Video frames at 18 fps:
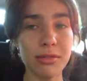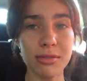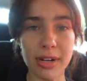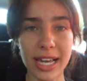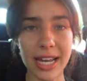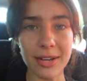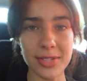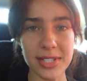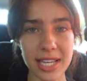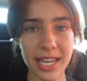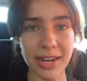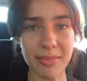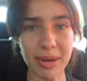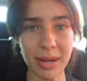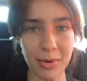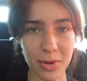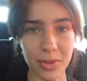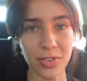right outside of
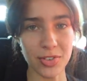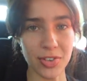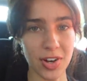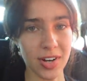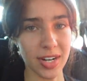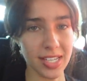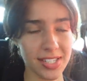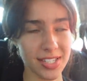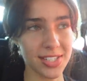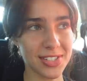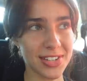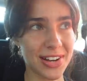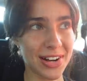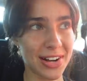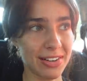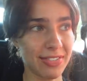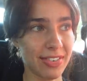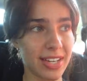my orthodontist's
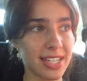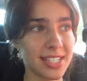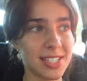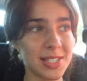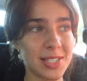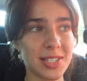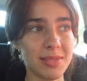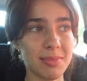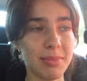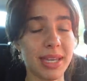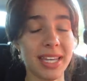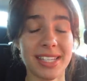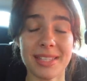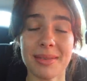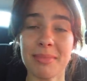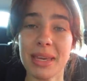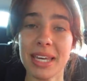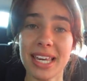office
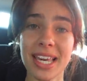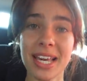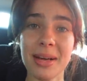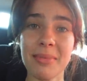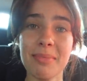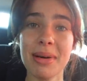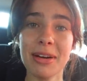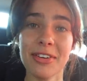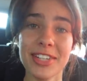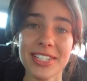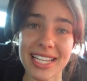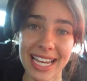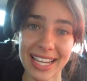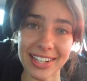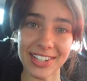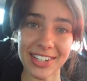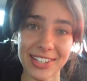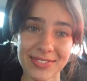because I'm picking up my
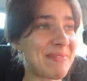retainer.